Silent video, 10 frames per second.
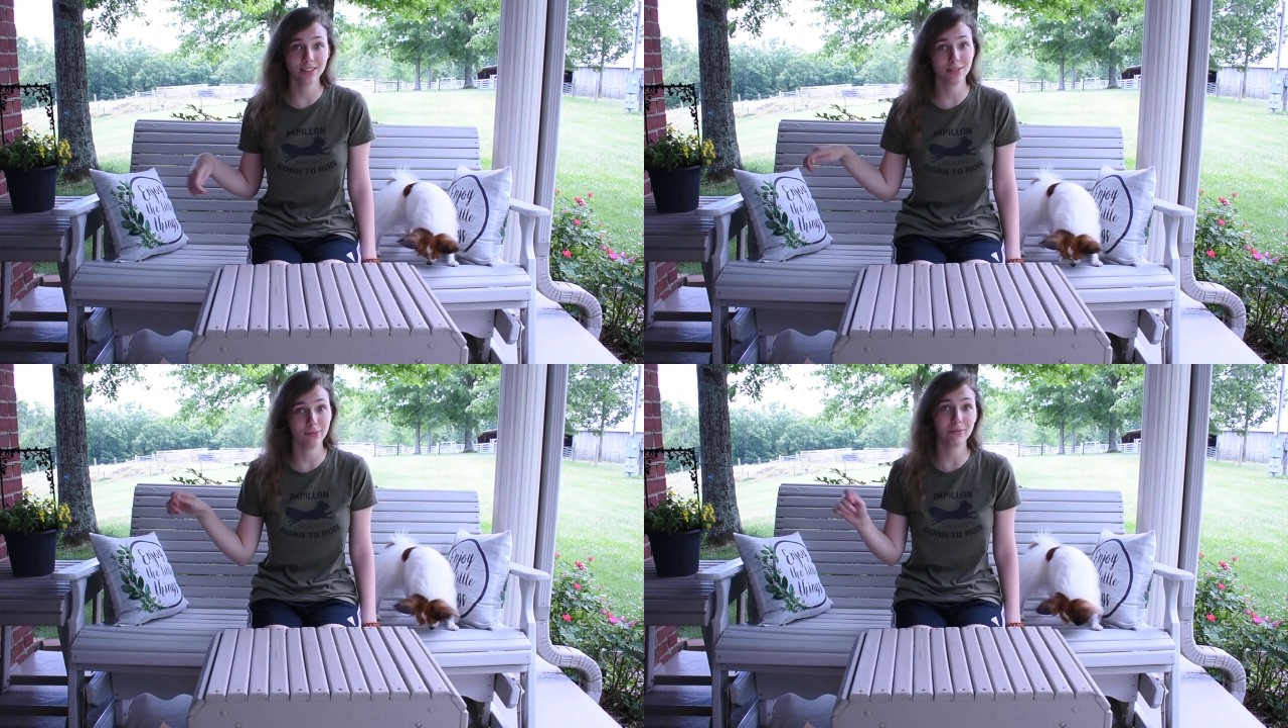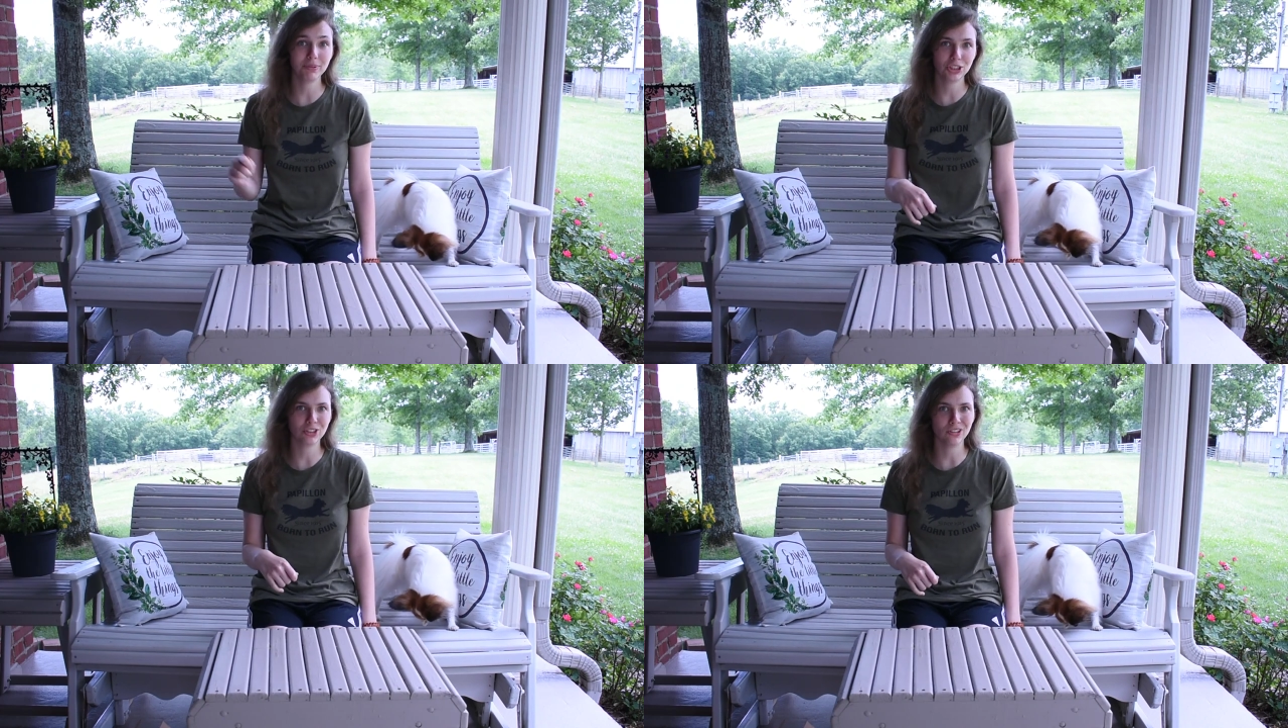so I won't
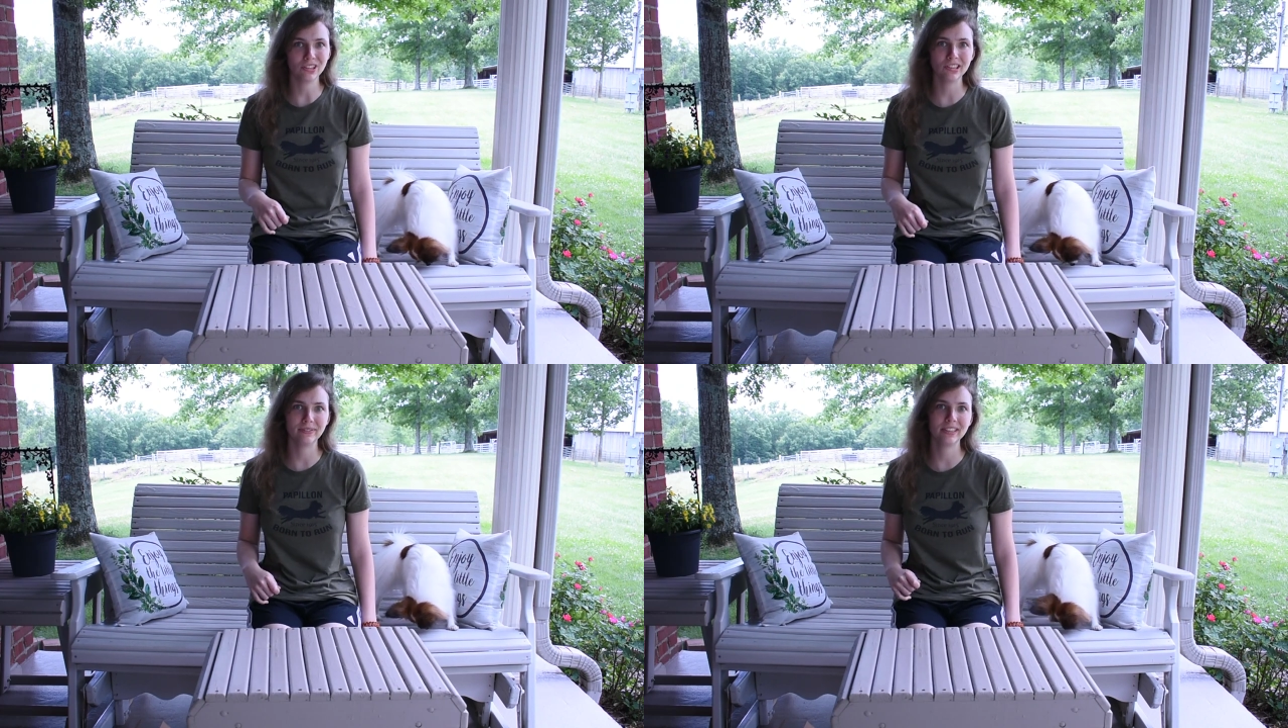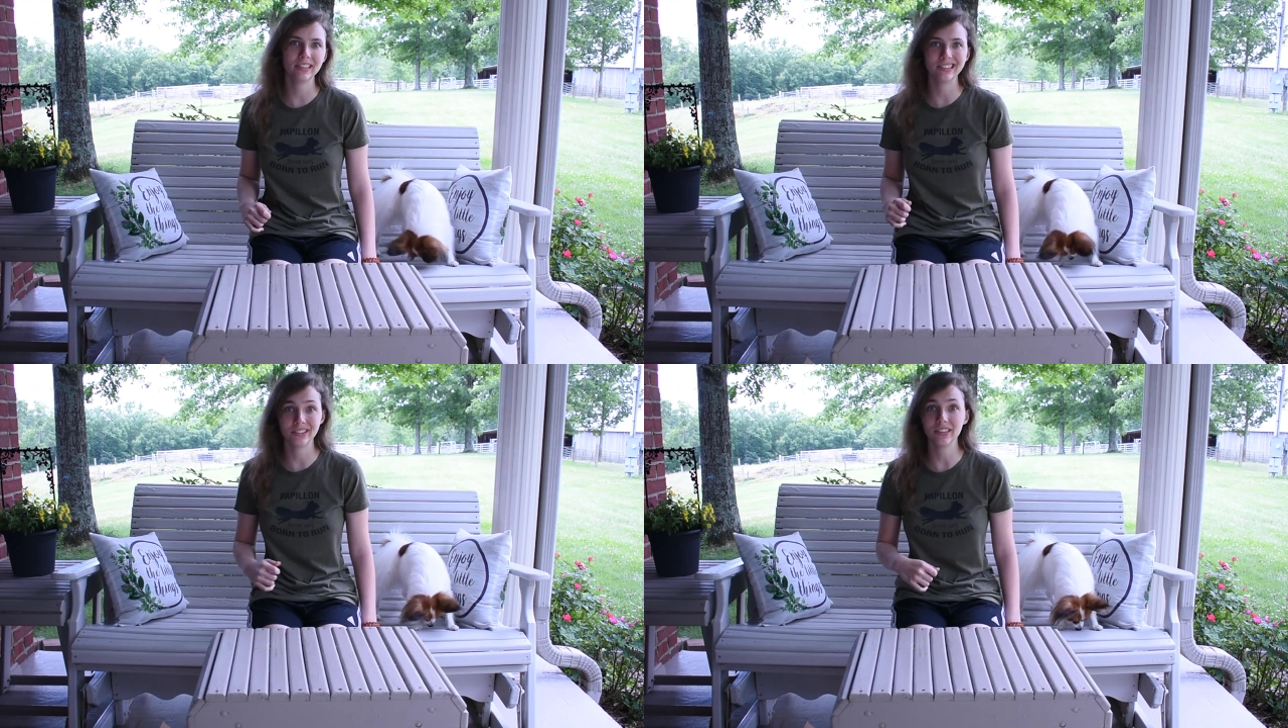be struggling with
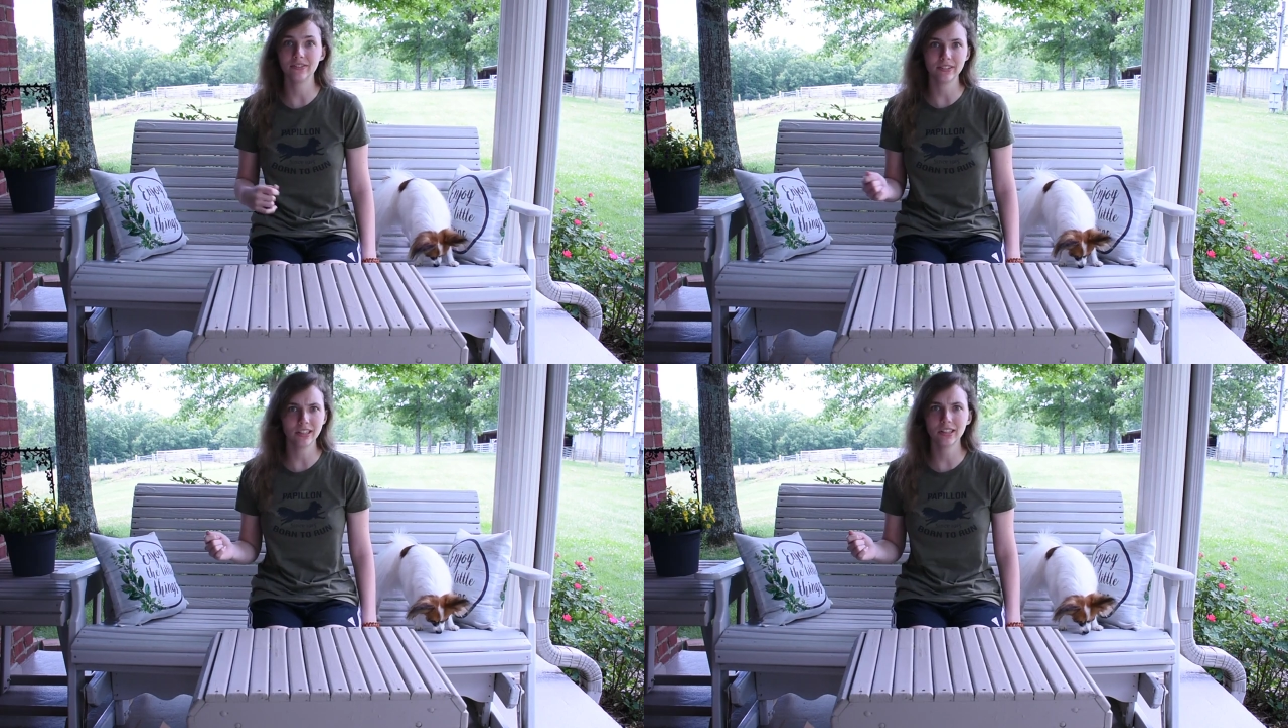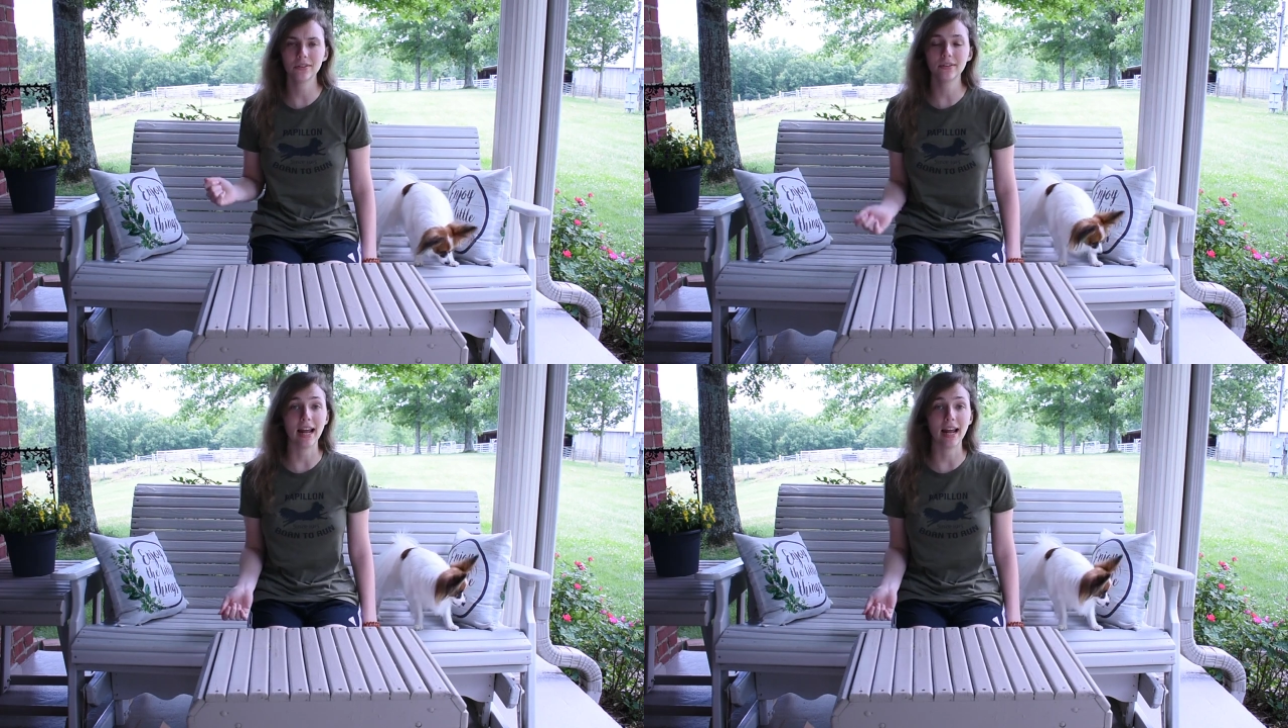it during the video,